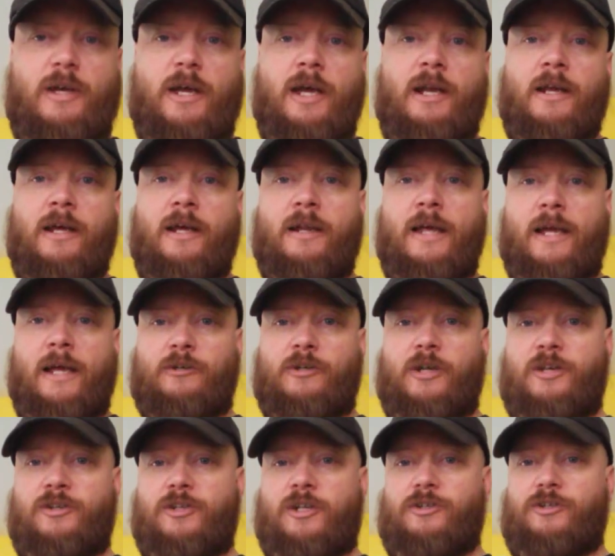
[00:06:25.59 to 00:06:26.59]
and then that
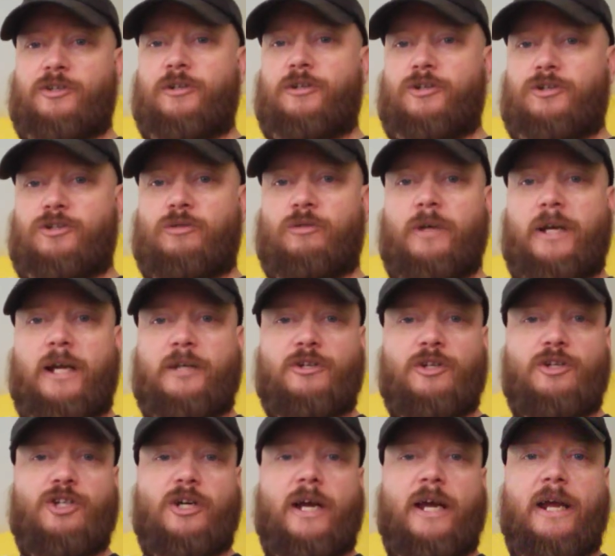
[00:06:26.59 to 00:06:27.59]
essentially just creates
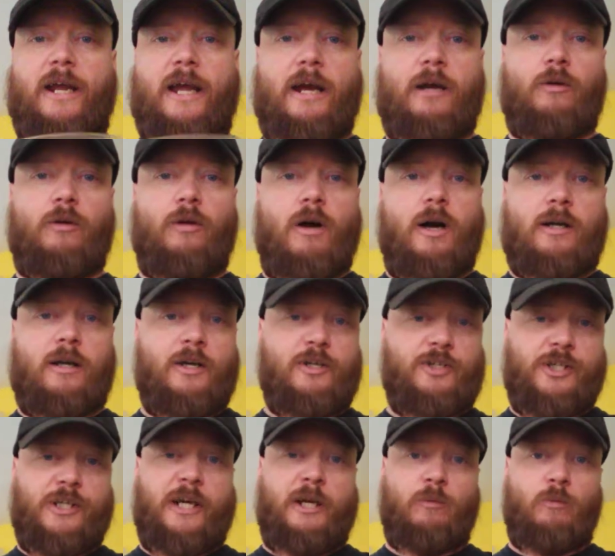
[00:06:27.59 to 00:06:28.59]
a giant airlock, a
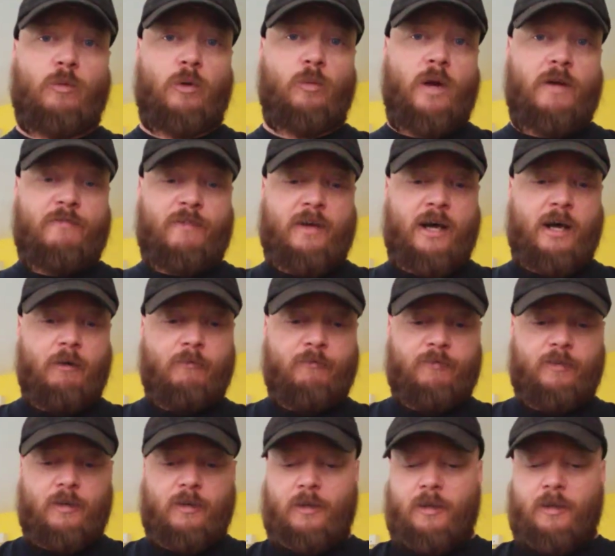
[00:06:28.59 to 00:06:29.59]
giant one-way valve.